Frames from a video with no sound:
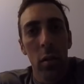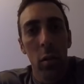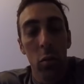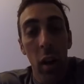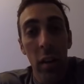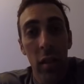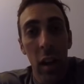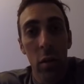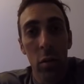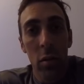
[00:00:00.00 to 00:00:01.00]
So Jack
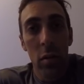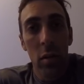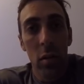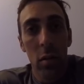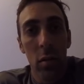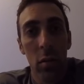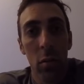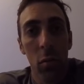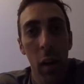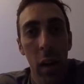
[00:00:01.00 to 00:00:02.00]
Daniels
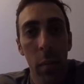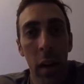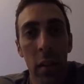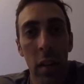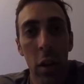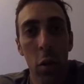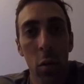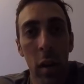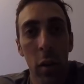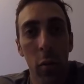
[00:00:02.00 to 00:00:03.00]
recommends that you
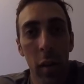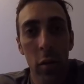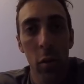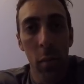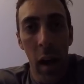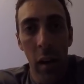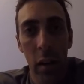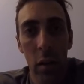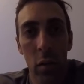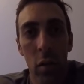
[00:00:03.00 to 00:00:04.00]
increase your
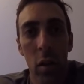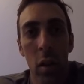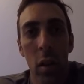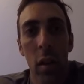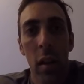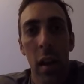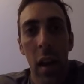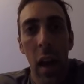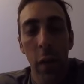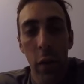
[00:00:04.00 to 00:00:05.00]
mileage
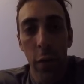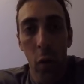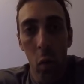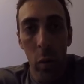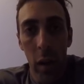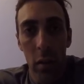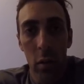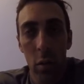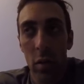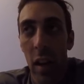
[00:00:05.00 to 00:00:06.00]
every 4 weeks.
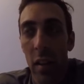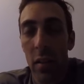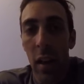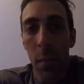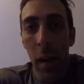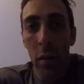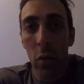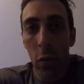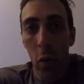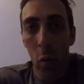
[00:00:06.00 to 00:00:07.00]
So you stay at the same mileage
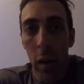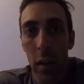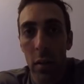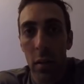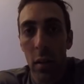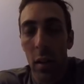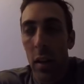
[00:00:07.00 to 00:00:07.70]
for 4 weeks,